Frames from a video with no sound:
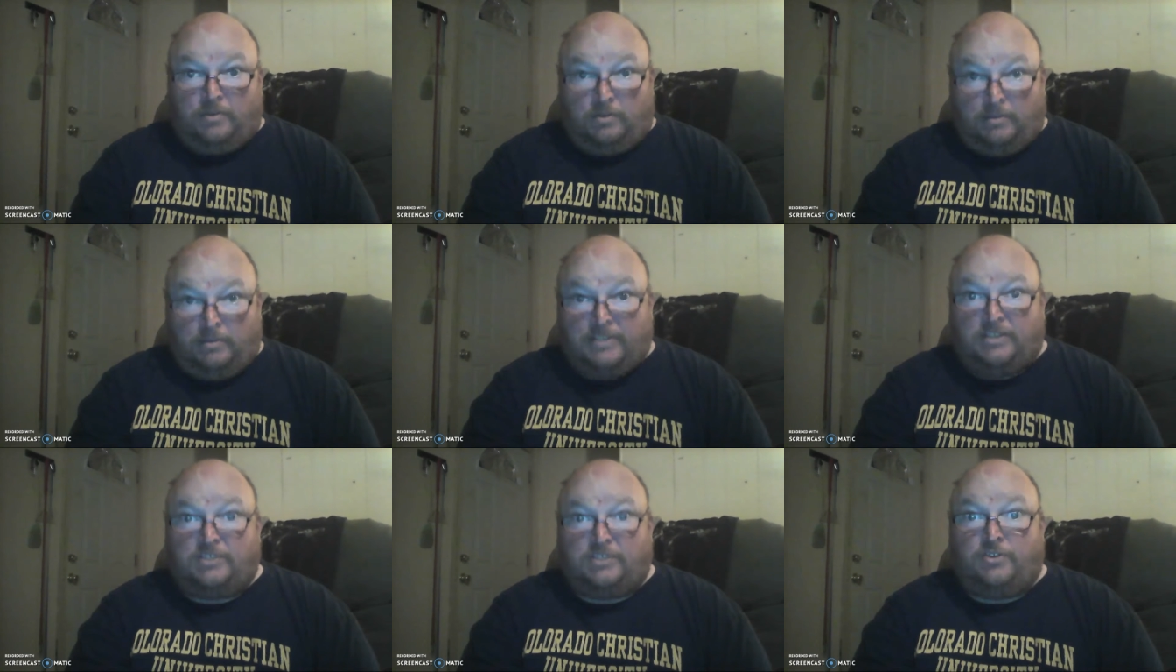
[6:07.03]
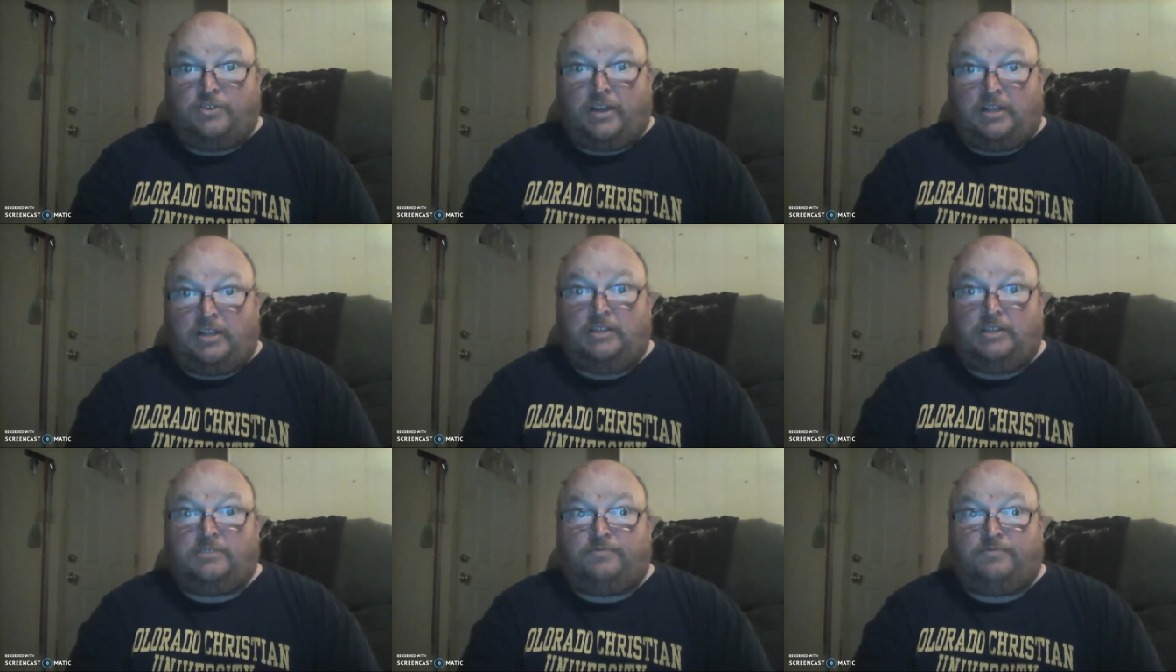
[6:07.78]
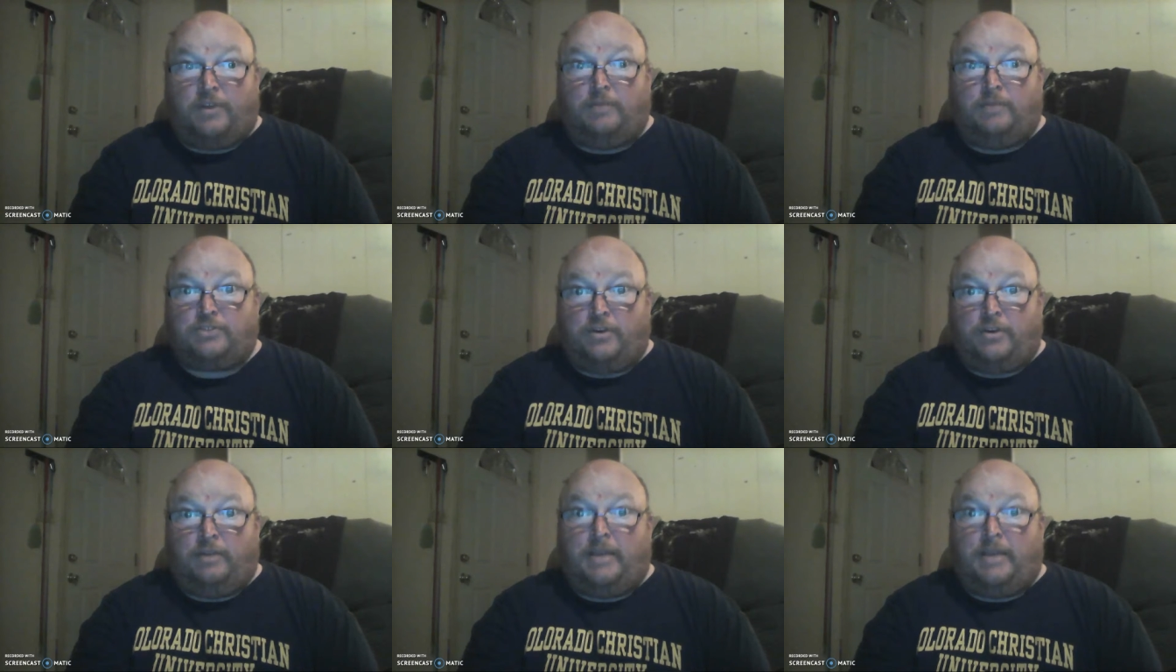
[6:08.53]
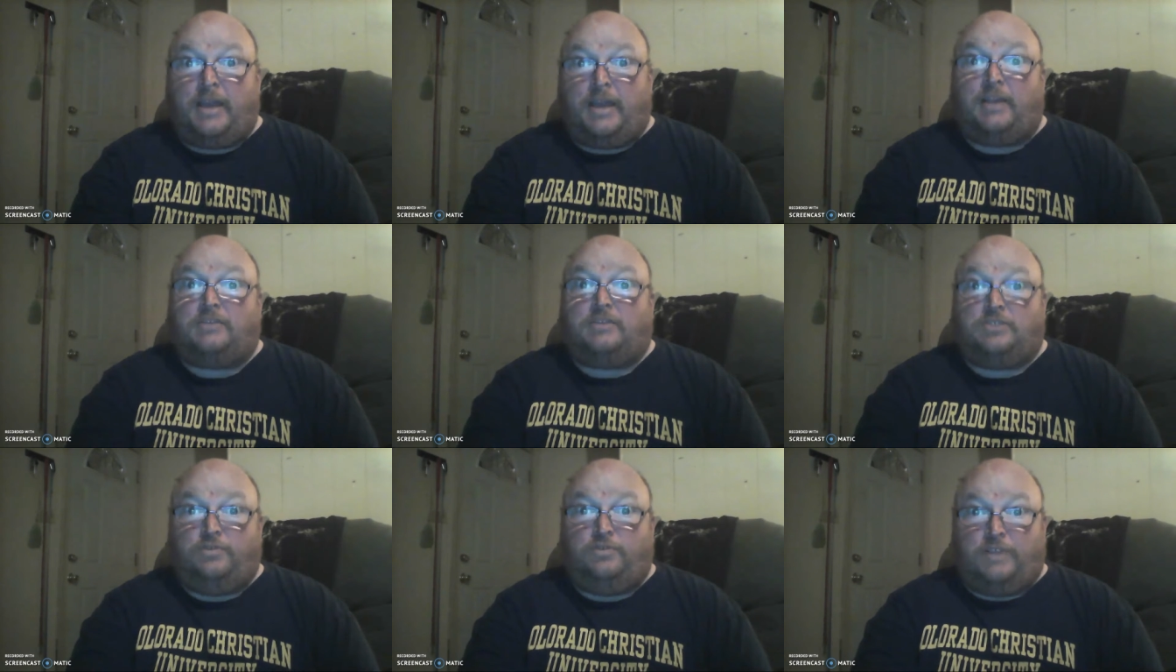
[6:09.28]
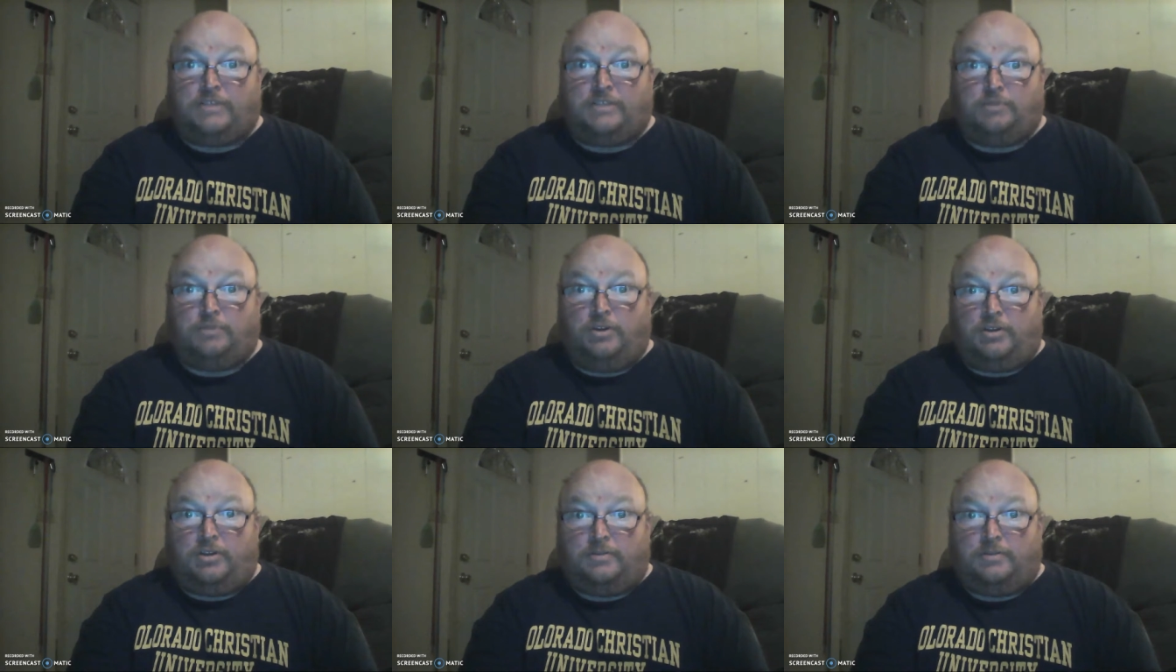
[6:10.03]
message directly from Screen-O-Matic to Facebook.